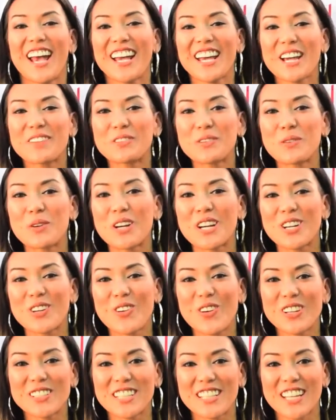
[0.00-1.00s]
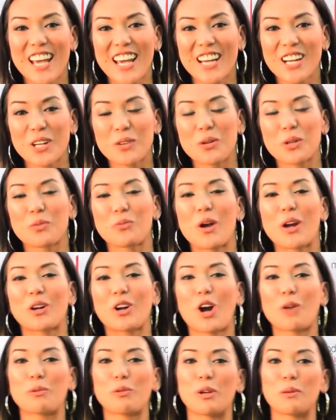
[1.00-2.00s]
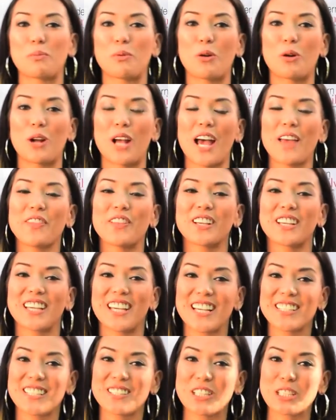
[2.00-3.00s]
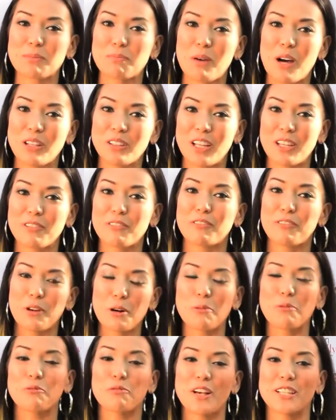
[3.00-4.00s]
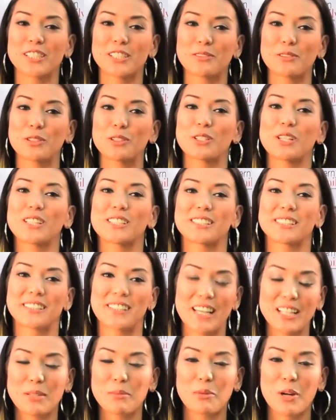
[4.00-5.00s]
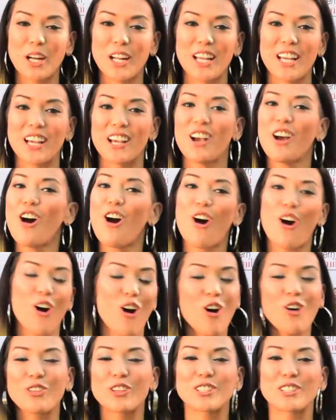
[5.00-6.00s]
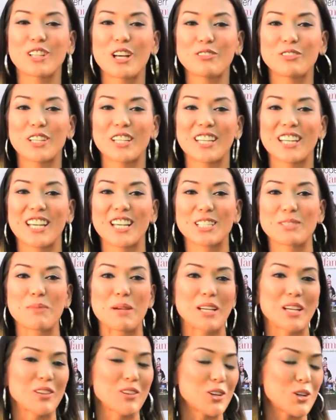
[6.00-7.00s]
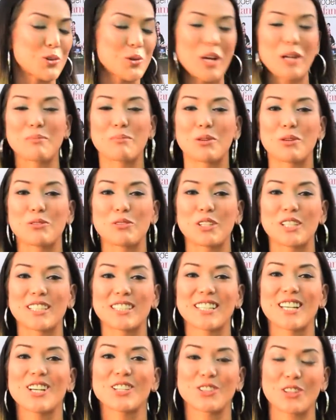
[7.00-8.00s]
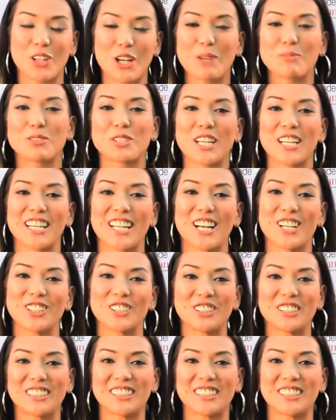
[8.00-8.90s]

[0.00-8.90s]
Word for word: Hey everyone, Kaori Takee here with Red Carpet Report at the Kids in the Spotlight Film Festival, celebrating all these lovely kids making their great movies. So come check it out.